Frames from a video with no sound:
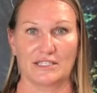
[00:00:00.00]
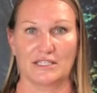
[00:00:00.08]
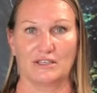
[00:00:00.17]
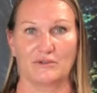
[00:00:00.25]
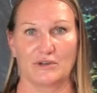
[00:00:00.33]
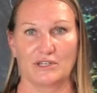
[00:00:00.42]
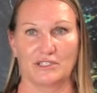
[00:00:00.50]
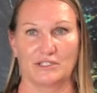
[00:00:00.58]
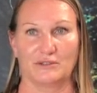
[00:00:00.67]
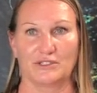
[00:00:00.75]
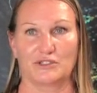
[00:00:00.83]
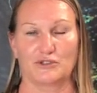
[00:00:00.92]
thing you want to
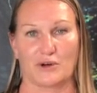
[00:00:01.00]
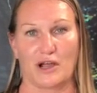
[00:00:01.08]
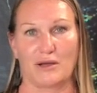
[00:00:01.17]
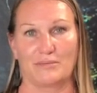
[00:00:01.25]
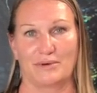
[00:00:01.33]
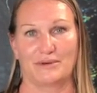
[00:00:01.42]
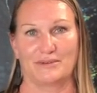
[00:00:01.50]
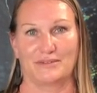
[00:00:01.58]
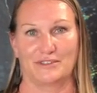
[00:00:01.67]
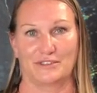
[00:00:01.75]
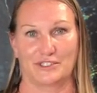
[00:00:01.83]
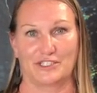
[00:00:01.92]
do is drop
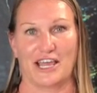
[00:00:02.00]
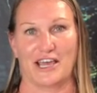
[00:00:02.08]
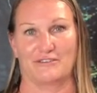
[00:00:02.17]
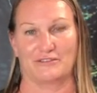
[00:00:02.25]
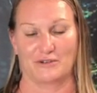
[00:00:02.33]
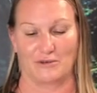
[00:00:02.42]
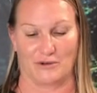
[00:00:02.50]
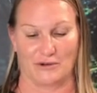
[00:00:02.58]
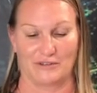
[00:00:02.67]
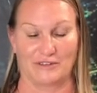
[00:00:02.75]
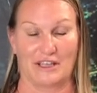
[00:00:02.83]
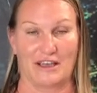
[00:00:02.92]
your shaft
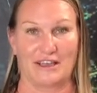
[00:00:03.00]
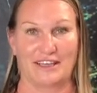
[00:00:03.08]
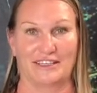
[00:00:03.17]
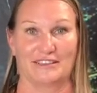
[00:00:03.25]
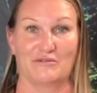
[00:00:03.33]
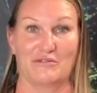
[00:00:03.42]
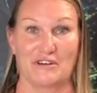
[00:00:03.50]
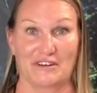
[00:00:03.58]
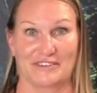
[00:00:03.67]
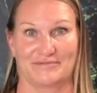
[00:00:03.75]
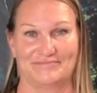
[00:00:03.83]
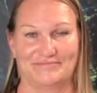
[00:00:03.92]
or line in the water.